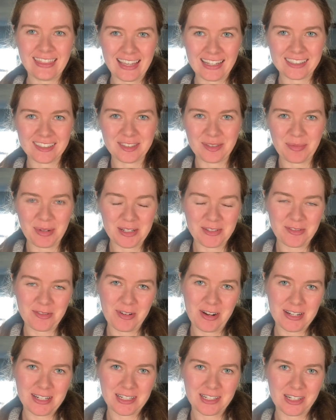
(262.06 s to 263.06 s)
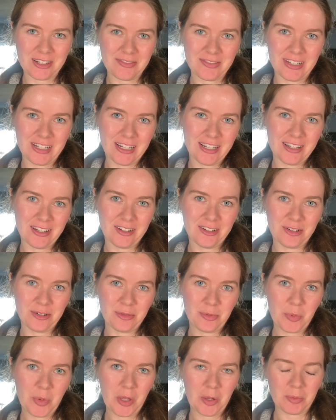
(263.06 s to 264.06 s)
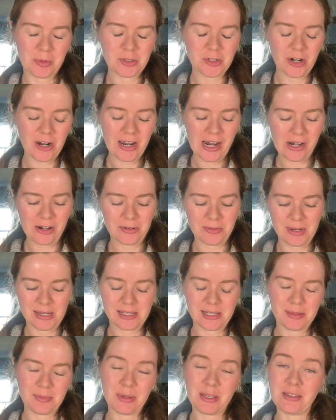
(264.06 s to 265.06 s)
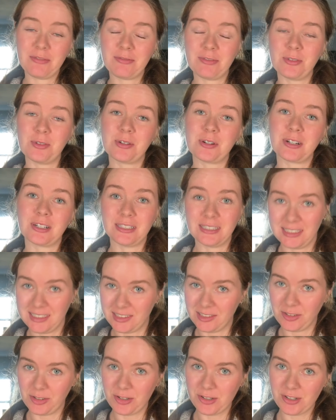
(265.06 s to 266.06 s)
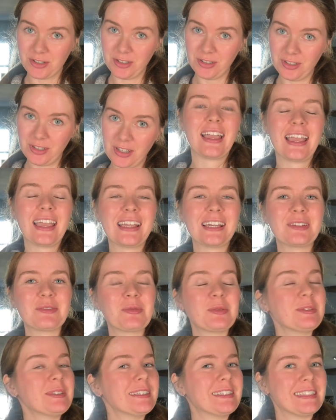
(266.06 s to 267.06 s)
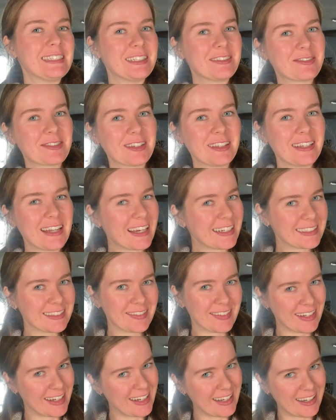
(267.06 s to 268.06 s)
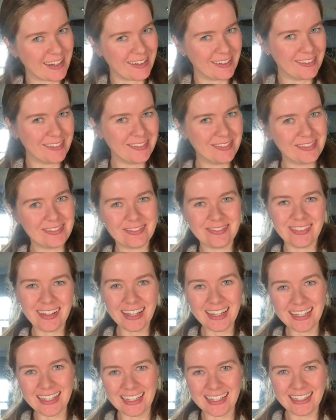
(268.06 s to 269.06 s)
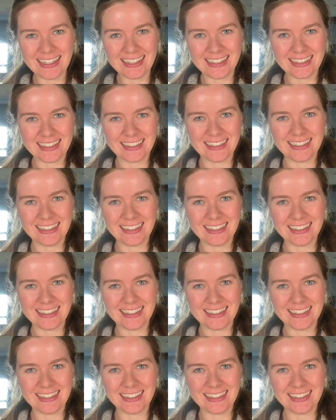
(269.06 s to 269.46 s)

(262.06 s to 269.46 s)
Thank you so much for watching our video. We hope you try out a recipe for Risengrød, and we'll see you for the next video. Bye.